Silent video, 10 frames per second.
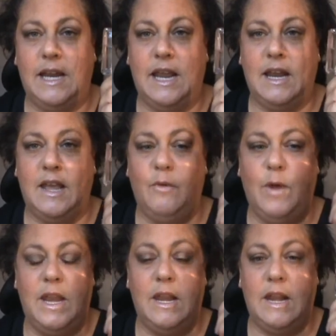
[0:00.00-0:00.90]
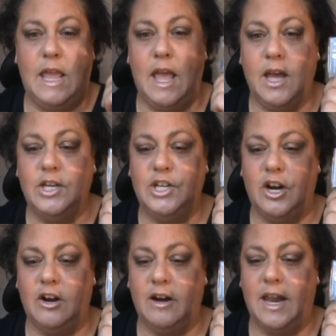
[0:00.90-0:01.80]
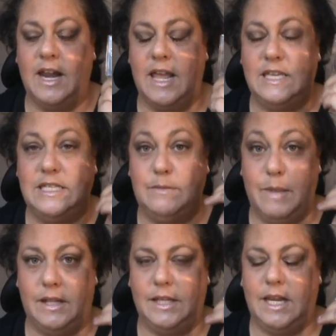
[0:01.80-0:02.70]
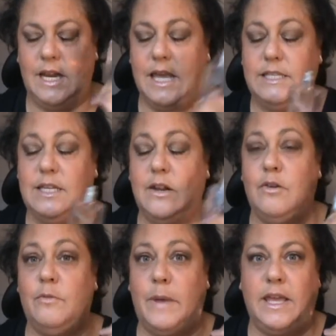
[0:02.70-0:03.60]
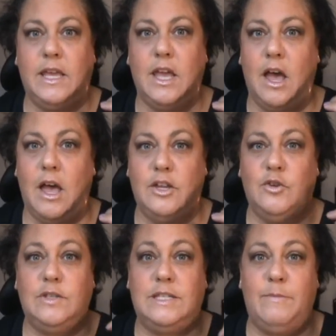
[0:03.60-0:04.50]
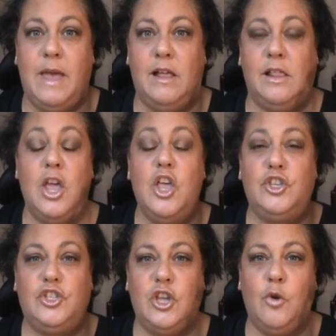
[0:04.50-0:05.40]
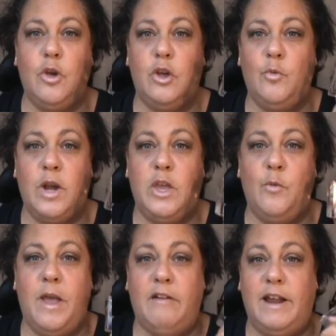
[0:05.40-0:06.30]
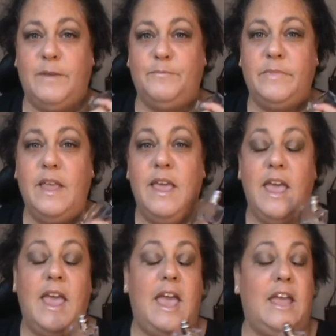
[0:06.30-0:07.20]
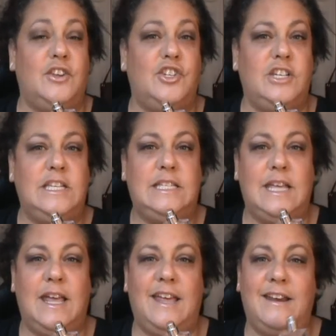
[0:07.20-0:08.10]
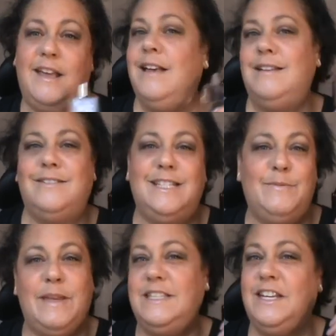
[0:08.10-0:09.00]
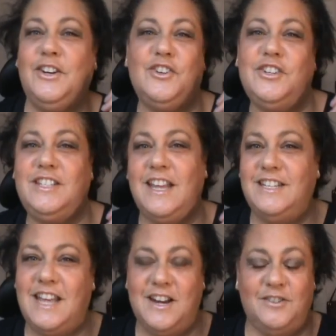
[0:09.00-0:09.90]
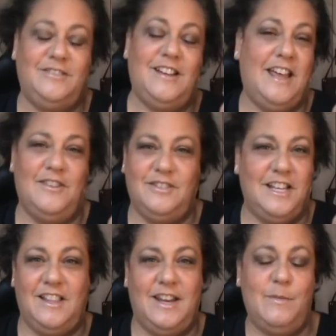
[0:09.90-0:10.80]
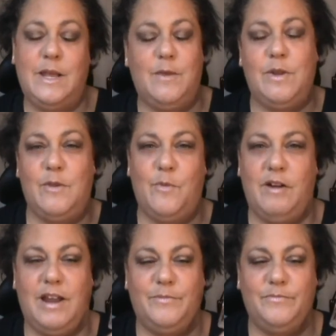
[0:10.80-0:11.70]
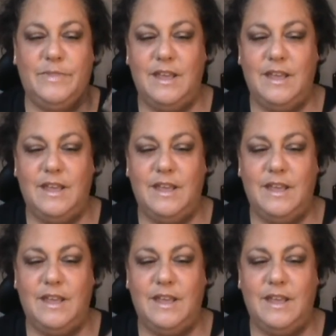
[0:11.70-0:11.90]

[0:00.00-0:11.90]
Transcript: and I went and I hugged her and I smelled it and I said, "Oh my God, you smell so good. What are you wearing?" And she said, "It's my signature scent. I don't tell anybody what I'm wearing."